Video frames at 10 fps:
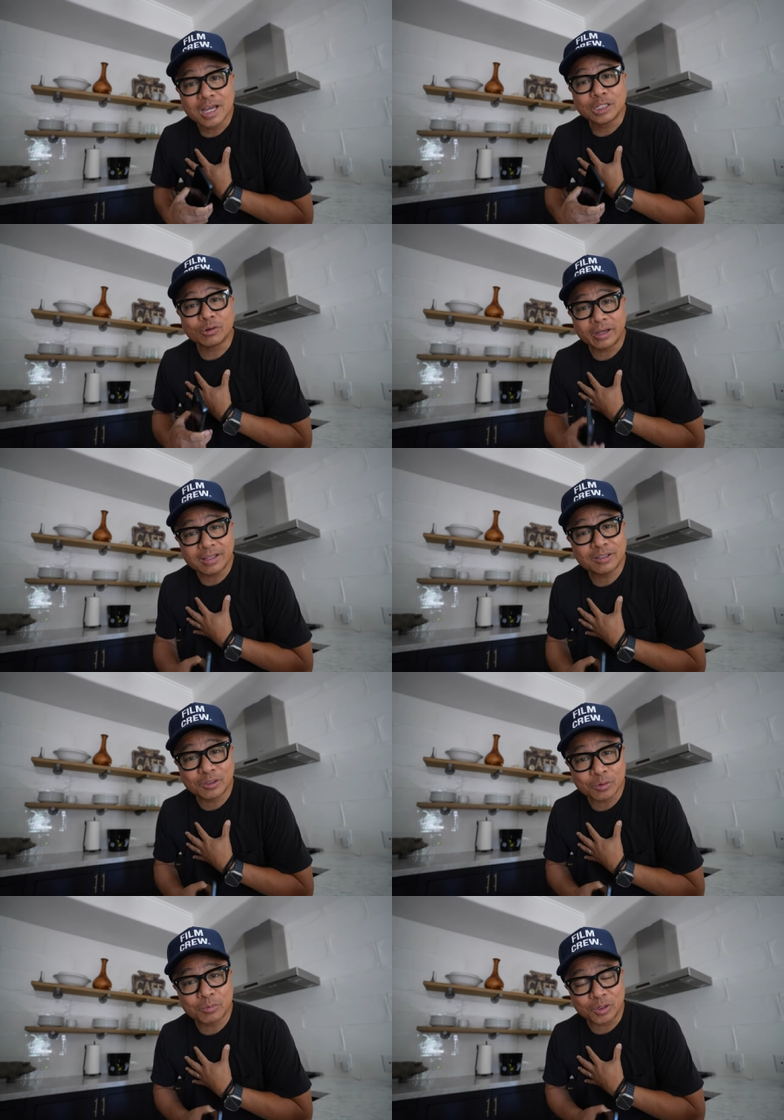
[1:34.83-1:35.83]
So I eat
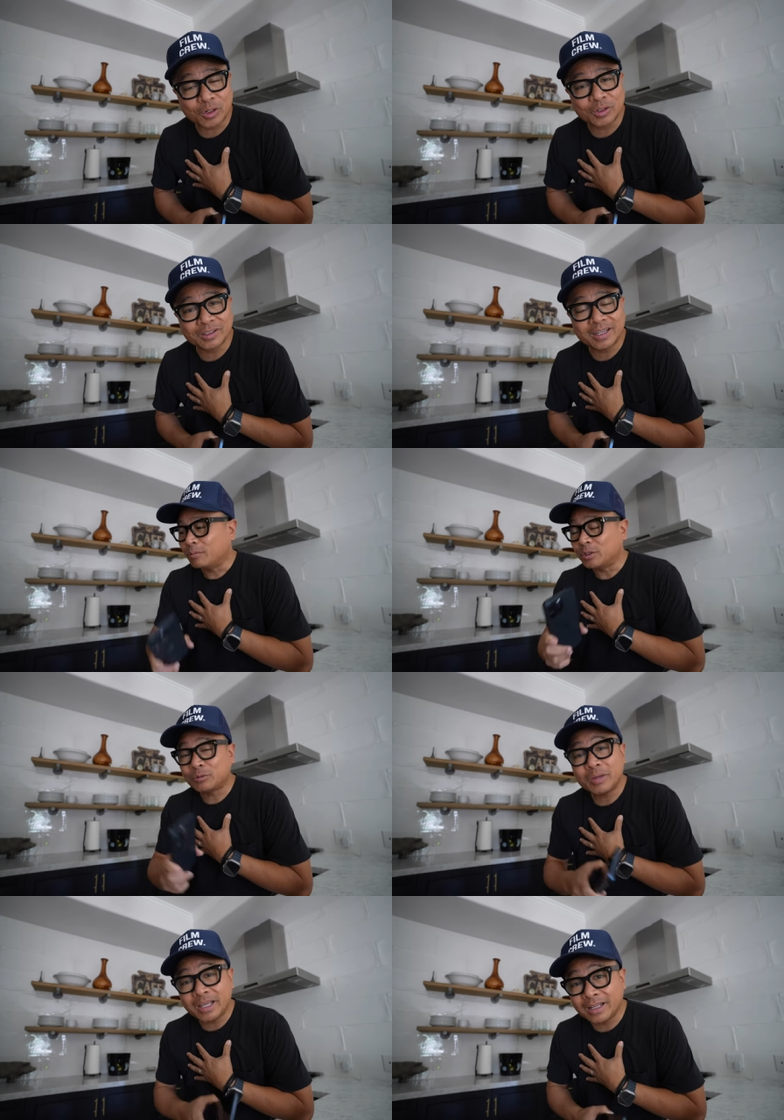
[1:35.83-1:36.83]
super early, which
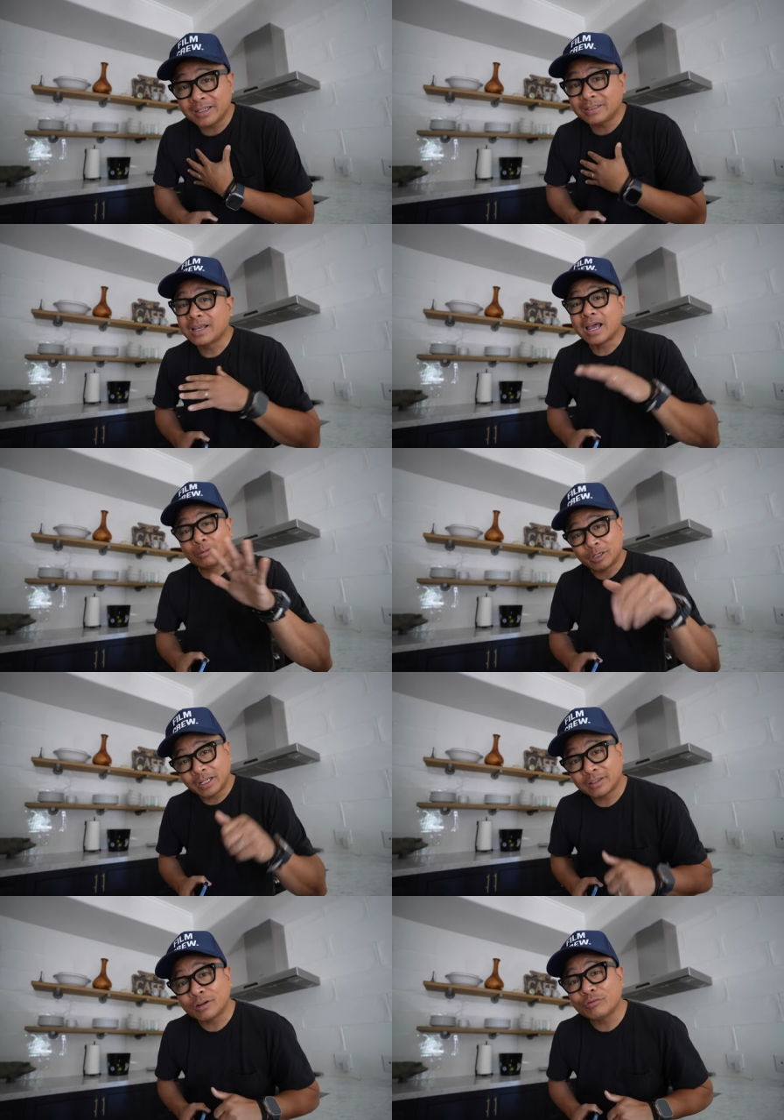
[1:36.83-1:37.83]
means I'm gonna
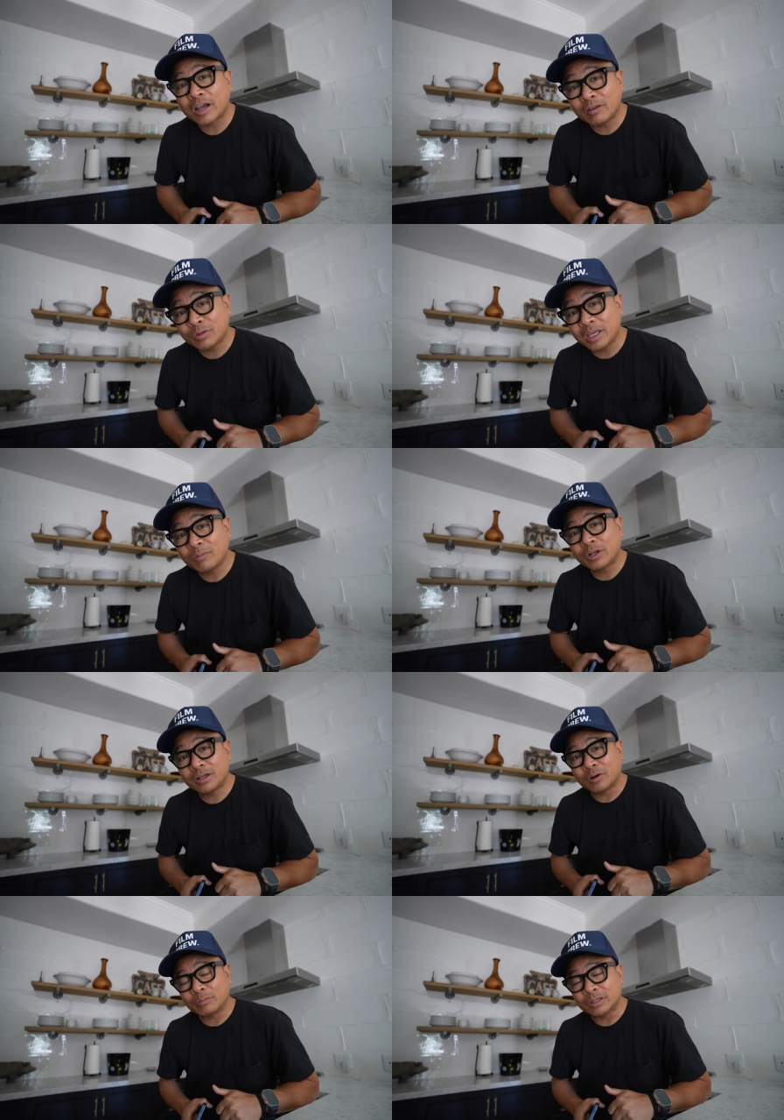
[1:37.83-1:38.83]
get there 5 p.m. when it
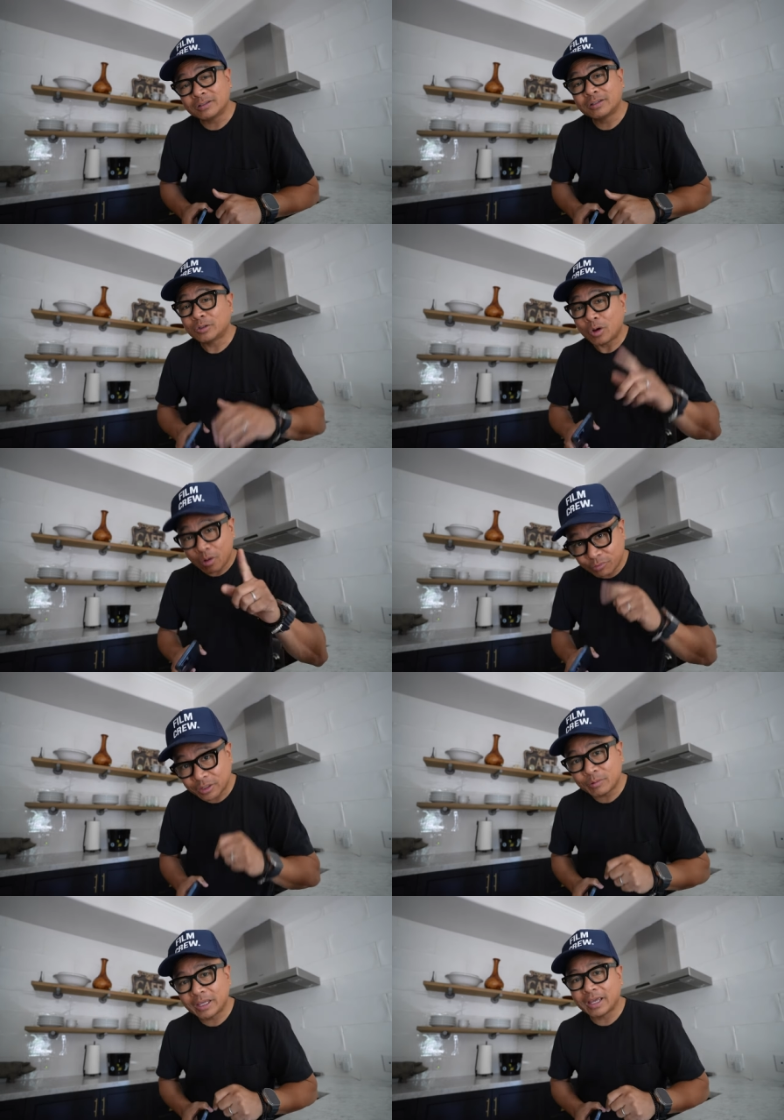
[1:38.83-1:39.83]
opens. So hopefully
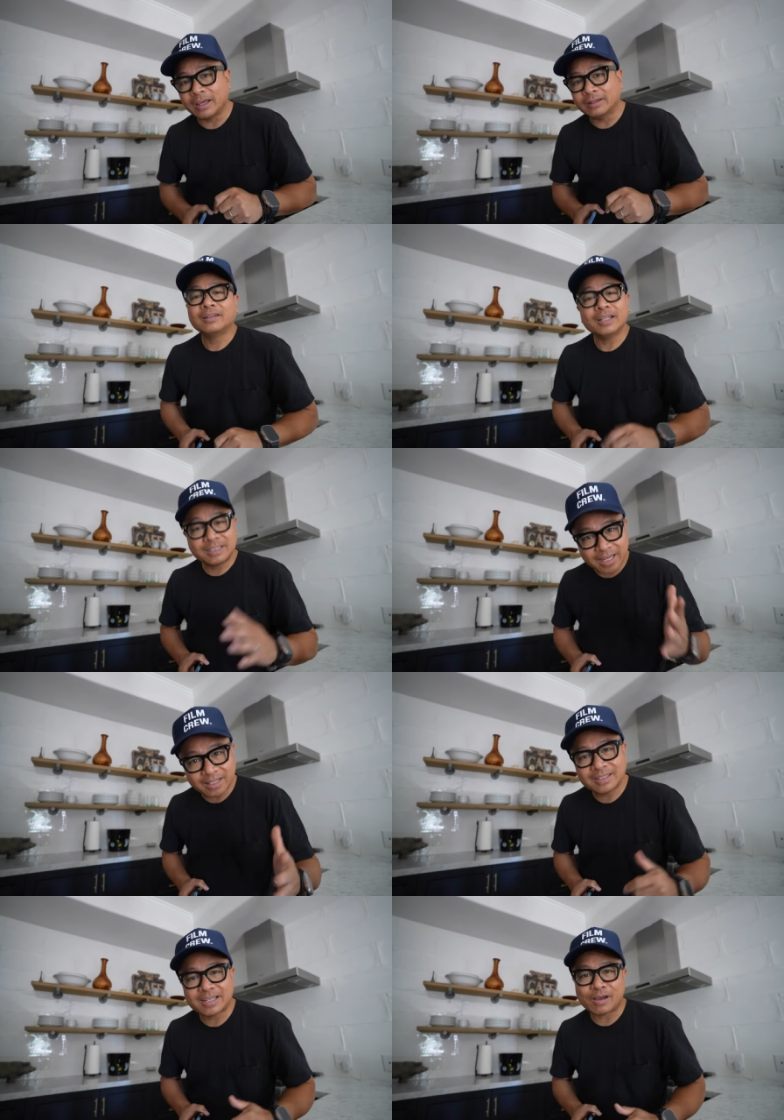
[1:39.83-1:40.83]
we get in. Let's take
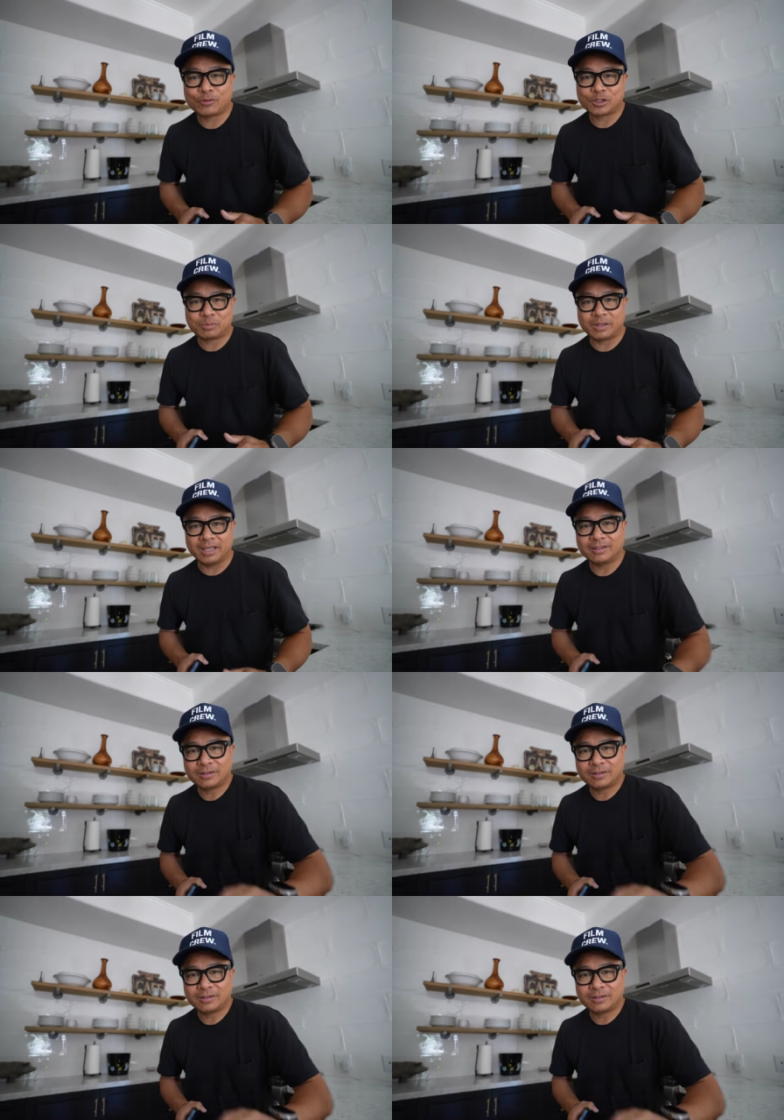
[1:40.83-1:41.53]
this out for a spin.